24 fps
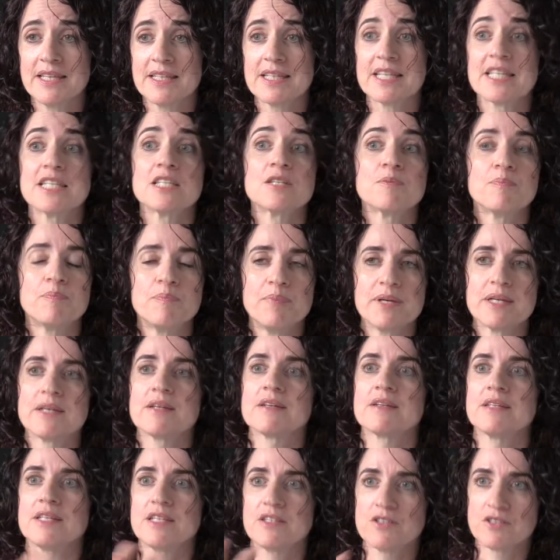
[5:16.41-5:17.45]
that is bigger
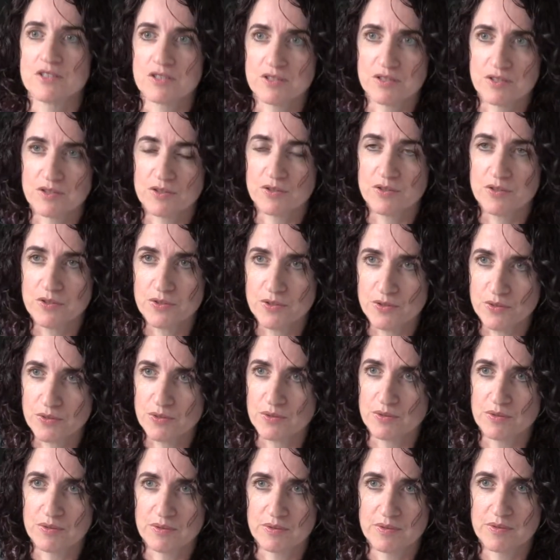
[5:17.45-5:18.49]
than just you.